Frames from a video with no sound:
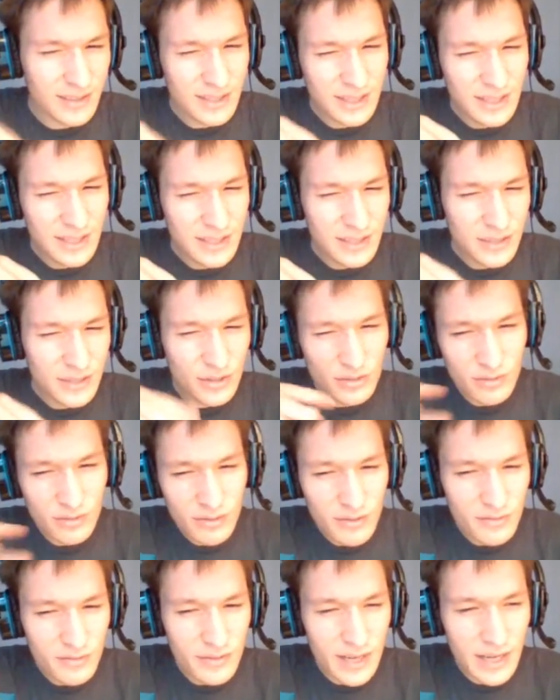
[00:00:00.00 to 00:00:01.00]
sort
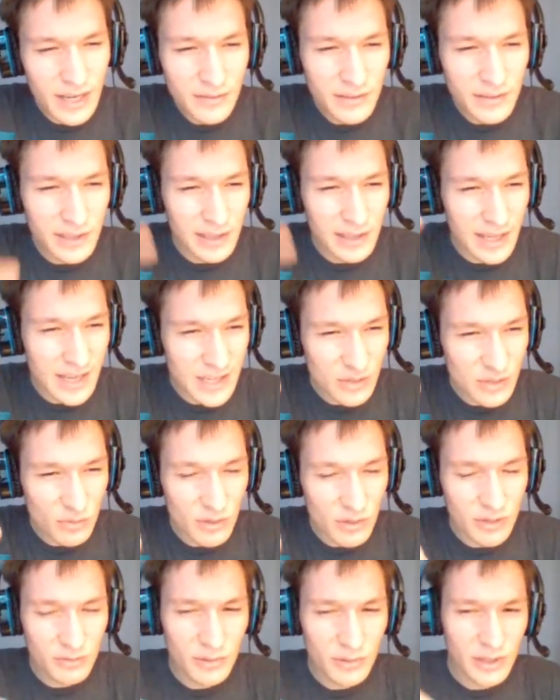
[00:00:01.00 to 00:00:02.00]
of not even the last
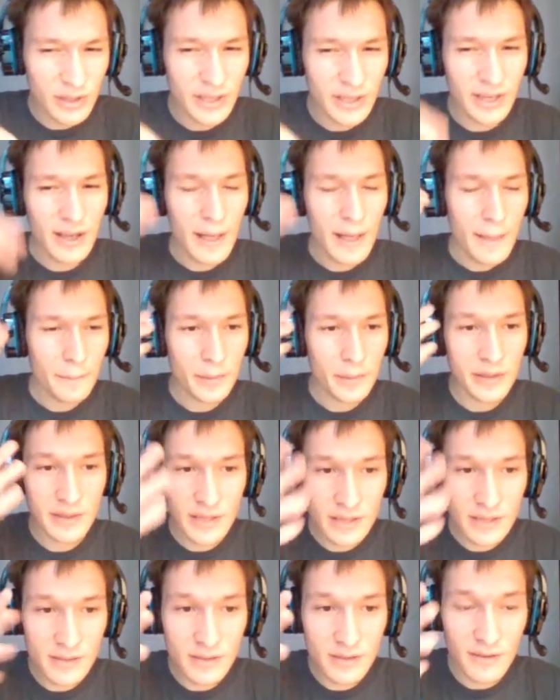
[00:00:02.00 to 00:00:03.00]
one really, but
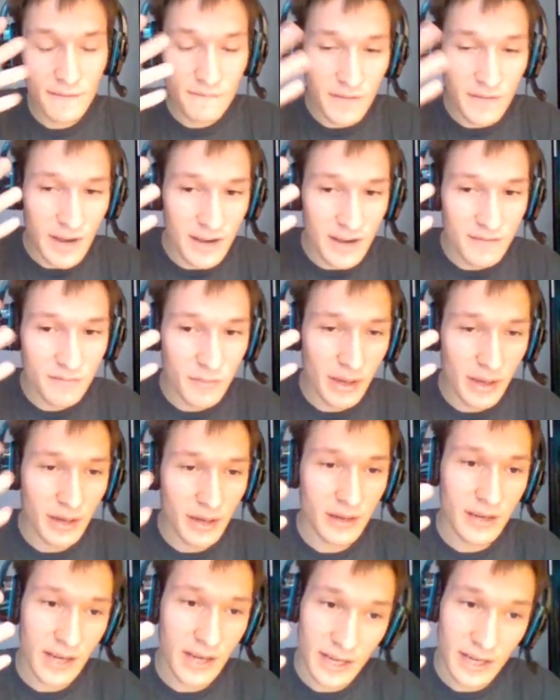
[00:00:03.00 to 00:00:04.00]
these are the 5
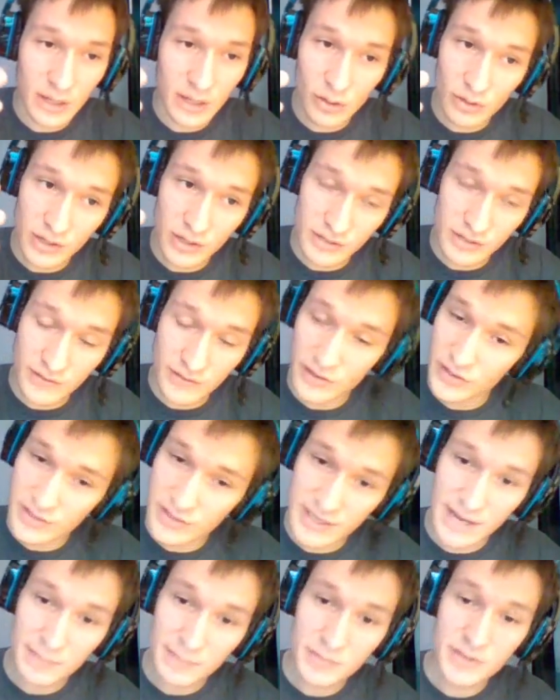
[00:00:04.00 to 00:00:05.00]
main categories of your
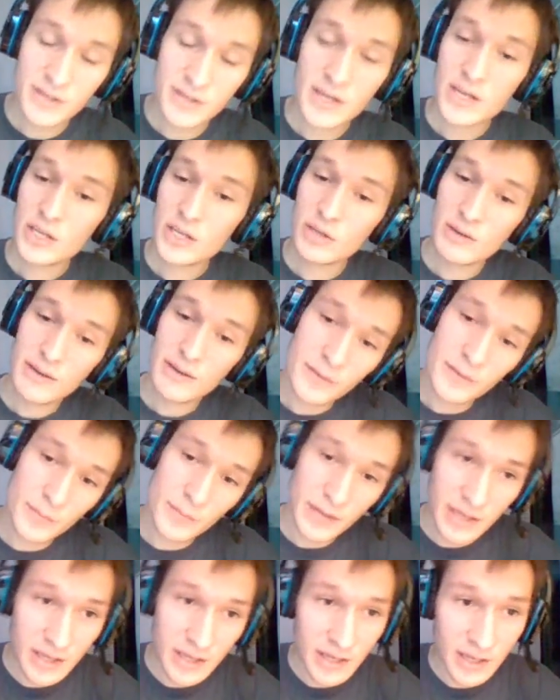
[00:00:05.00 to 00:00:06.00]
steps. You have the
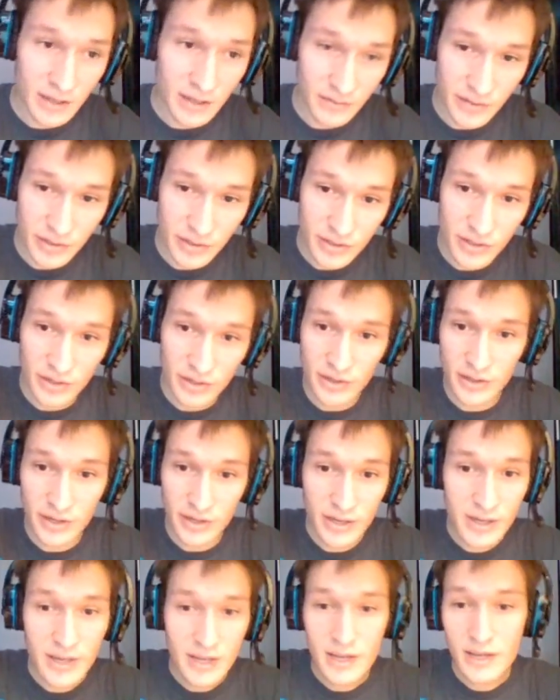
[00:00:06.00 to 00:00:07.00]
beginning of your turn,
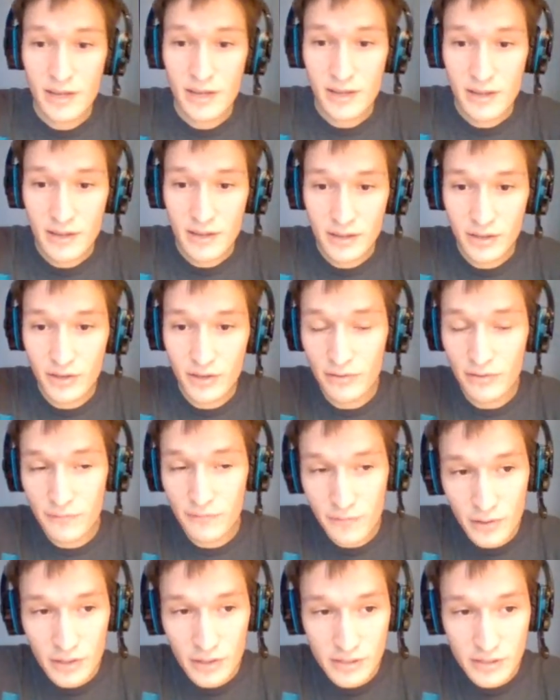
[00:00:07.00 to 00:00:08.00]
your
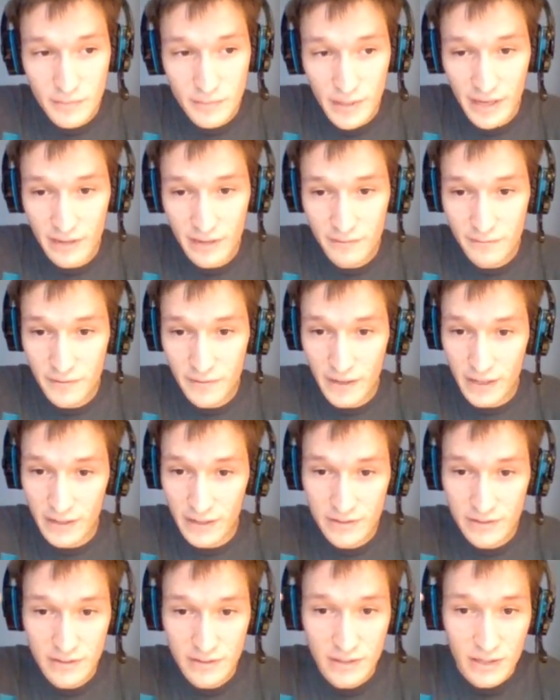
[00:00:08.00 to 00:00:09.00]
first main
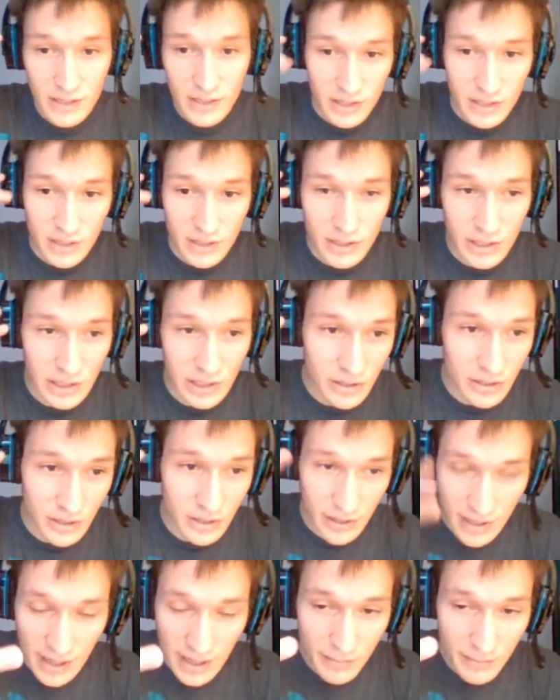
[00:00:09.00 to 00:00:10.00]
phase, the
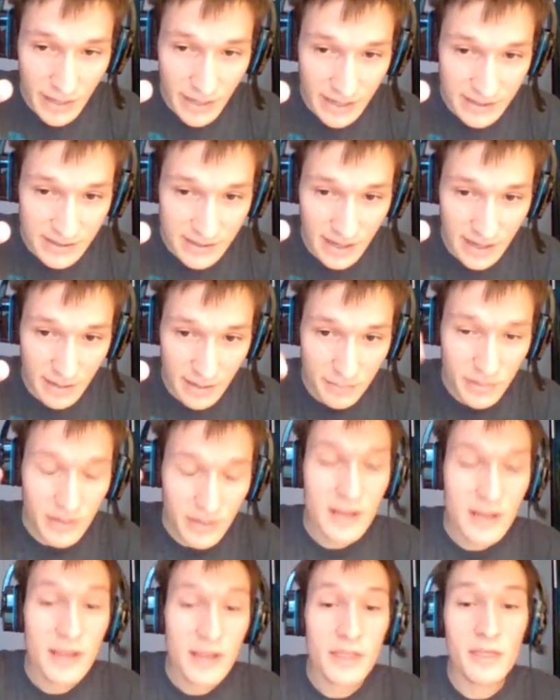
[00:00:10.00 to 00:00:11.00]
combat step,
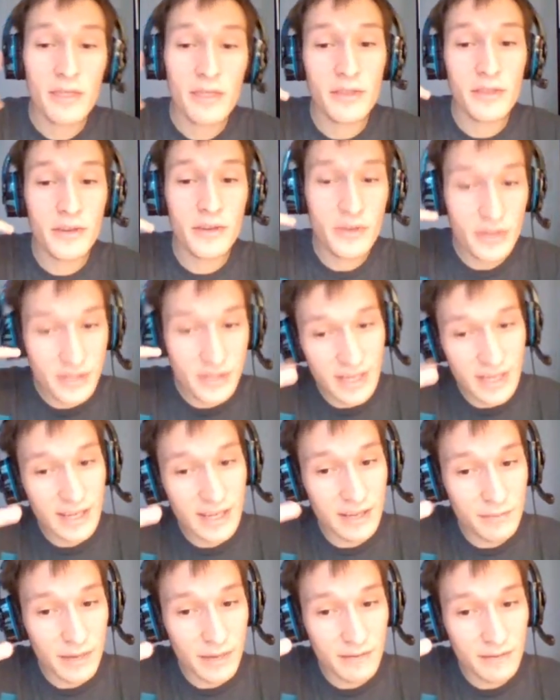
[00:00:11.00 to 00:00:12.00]
your
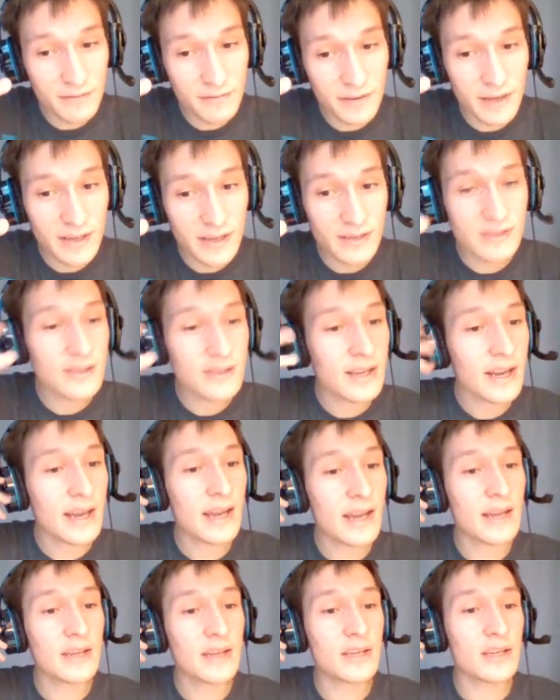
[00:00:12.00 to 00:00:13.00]
second main phase,
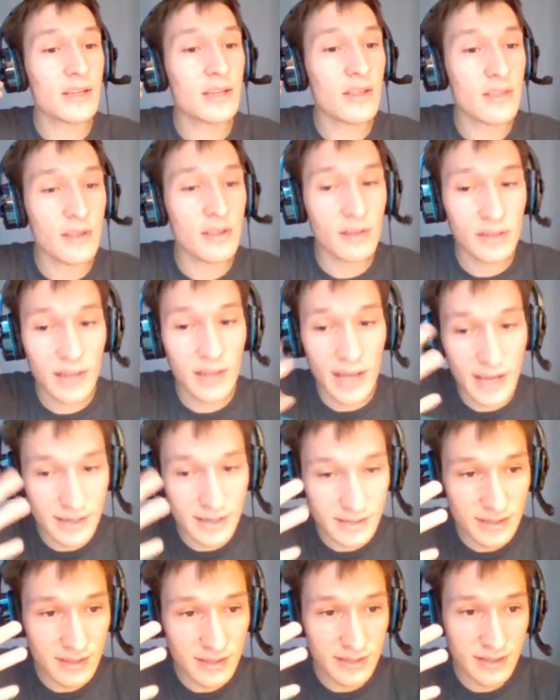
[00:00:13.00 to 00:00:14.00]
and the
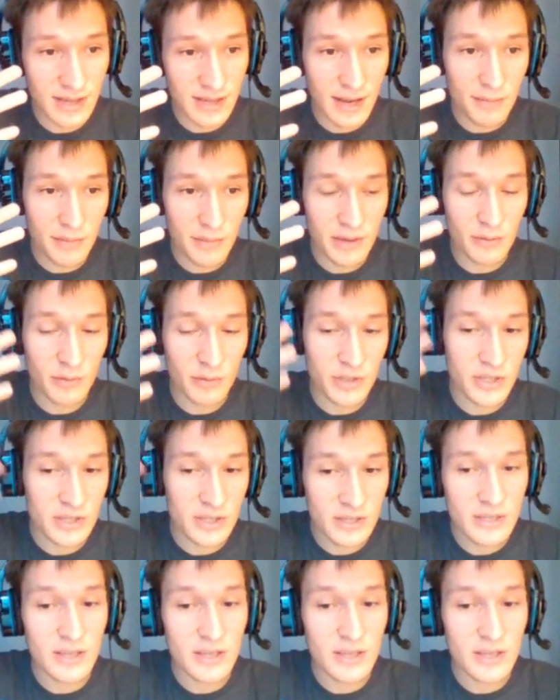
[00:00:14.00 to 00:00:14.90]
last step, which is